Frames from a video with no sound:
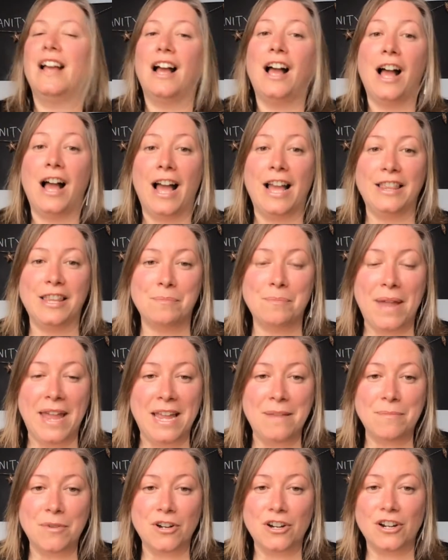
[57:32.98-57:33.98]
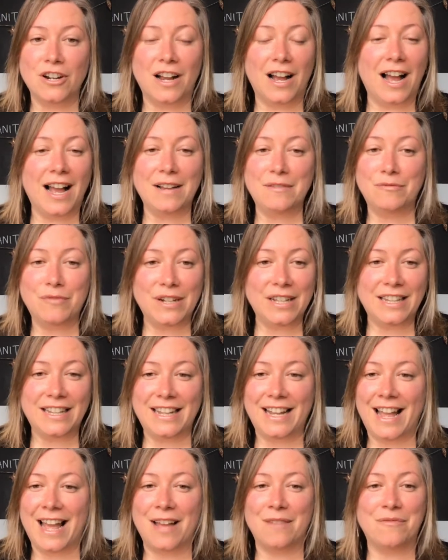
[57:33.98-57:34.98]
And then paper, I
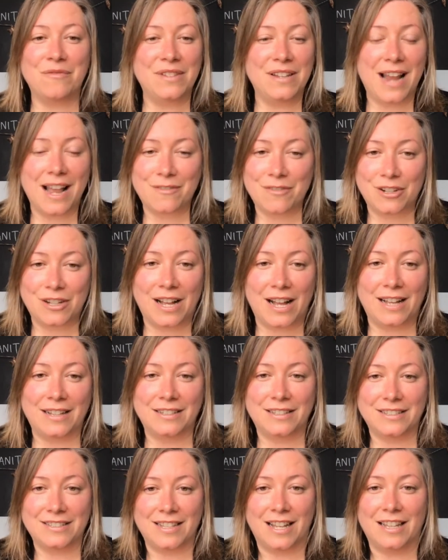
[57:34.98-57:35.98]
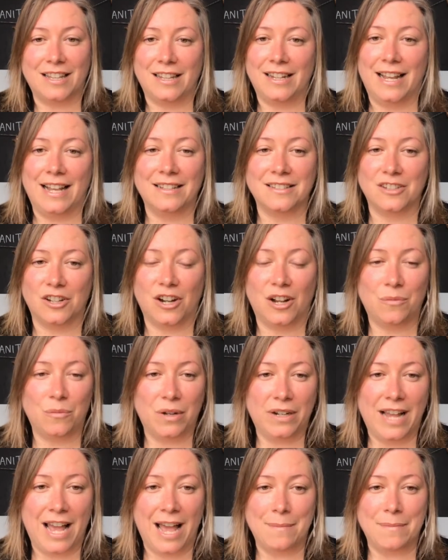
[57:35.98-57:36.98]
really have never gotten a solid answer on
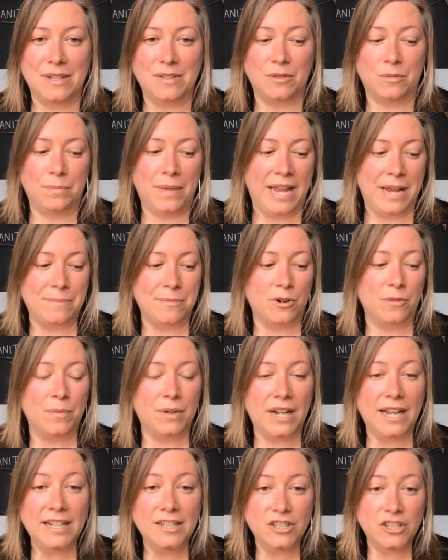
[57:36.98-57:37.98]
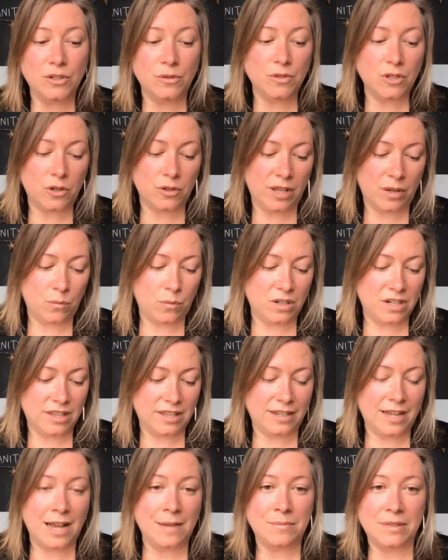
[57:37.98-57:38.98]
what happens with paper, but I do know that one of
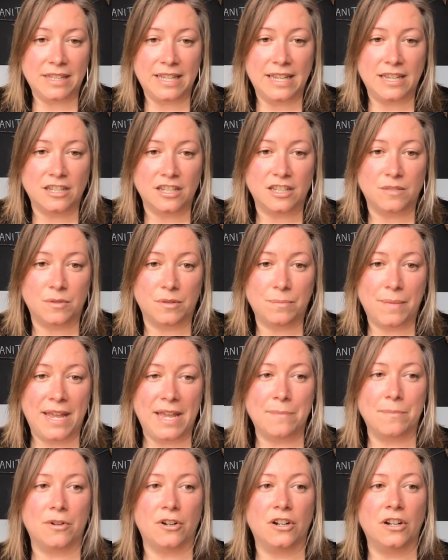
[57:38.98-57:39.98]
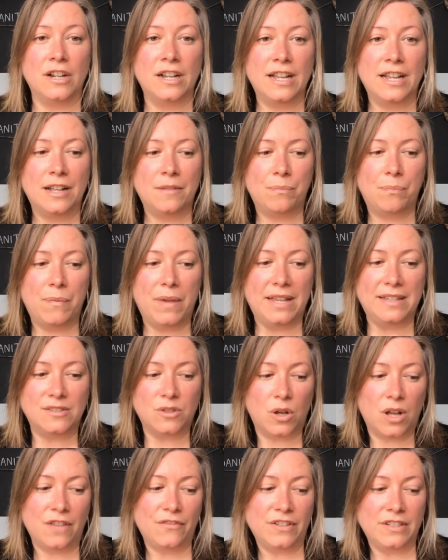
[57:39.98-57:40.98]
the complications with paper is
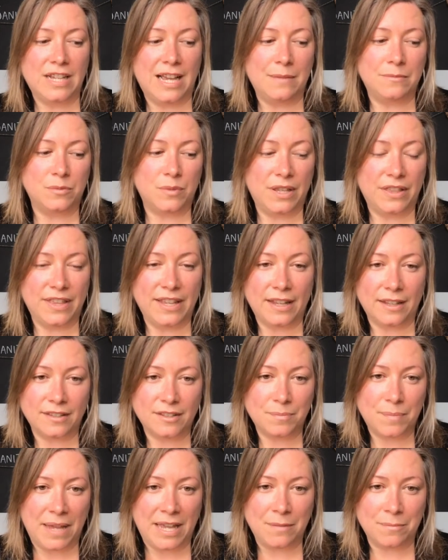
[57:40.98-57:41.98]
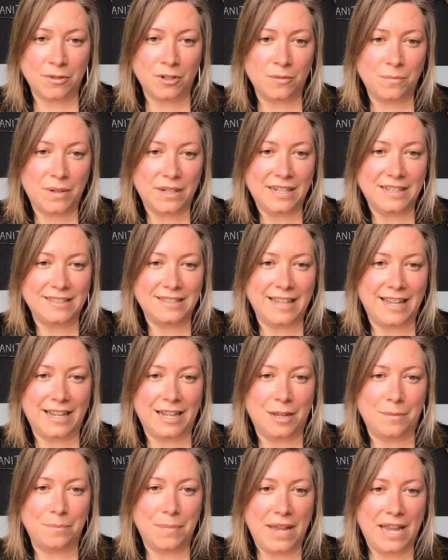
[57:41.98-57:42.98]
oftentimes we think it's paper, but it's like
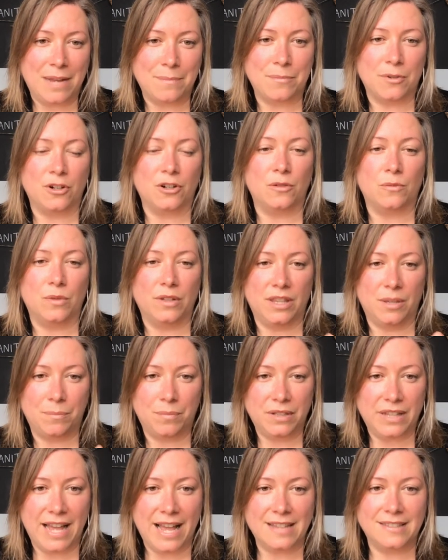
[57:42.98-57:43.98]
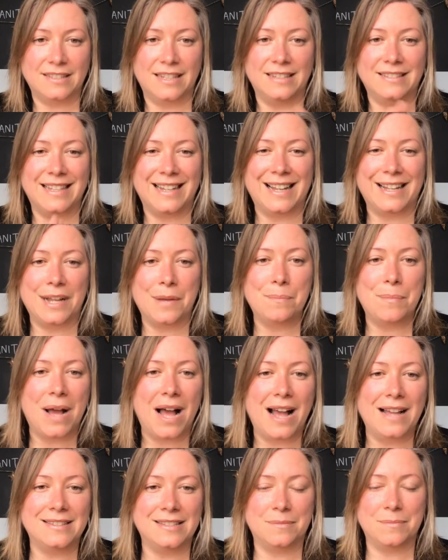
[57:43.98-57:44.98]
a paper with a plastic, it's like a
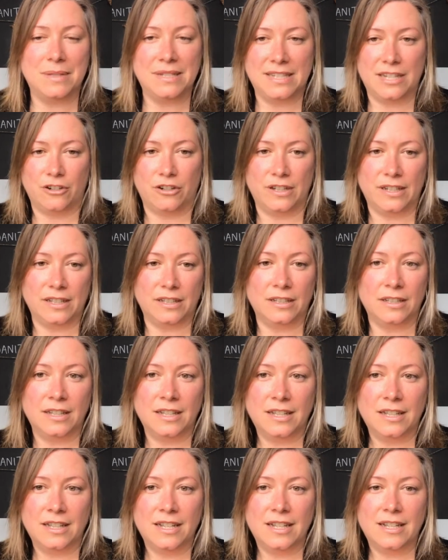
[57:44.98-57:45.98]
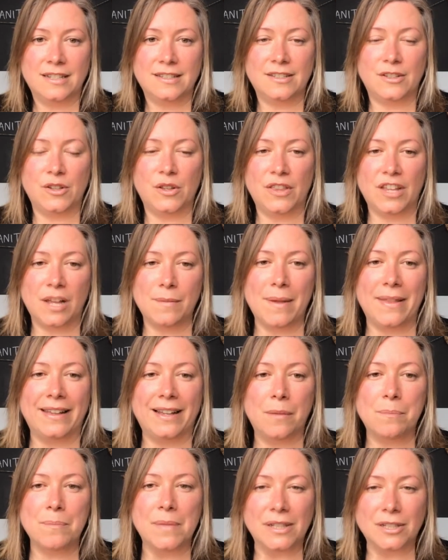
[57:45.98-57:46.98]
composite material. So you think about like
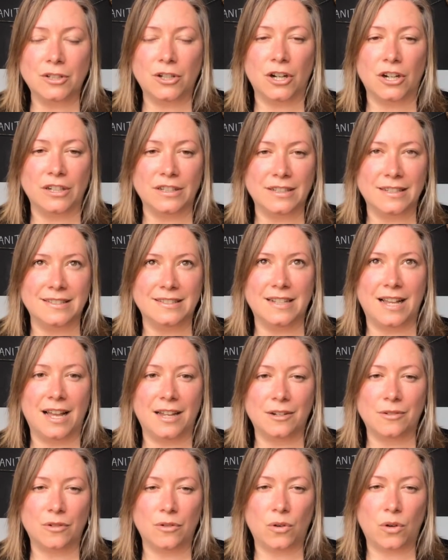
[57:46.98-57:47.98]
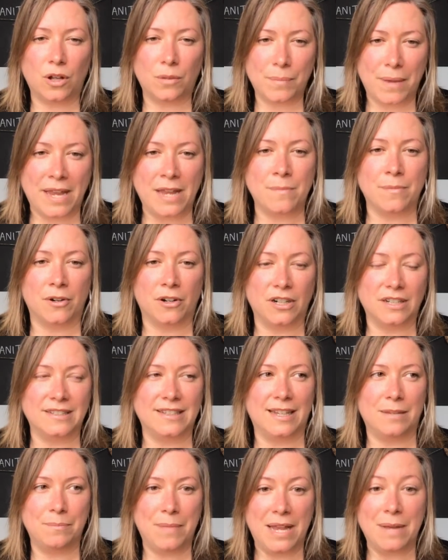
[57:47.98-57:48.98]
a milk carton is not all paper, it's
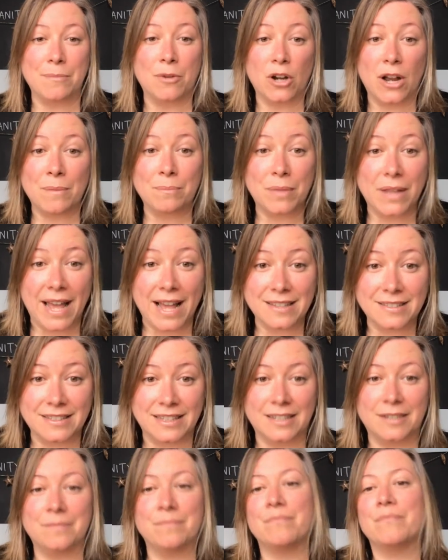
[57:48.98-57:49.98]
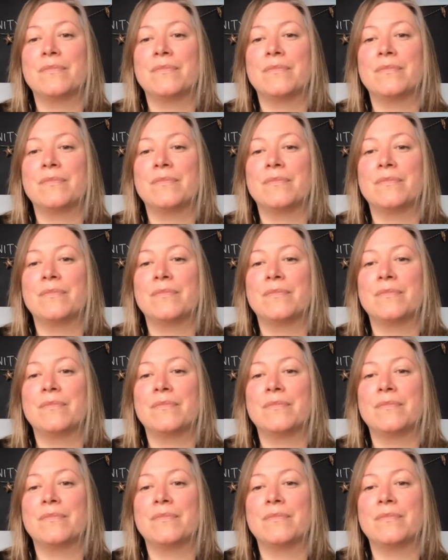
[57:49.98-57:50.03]
like paper and plastic.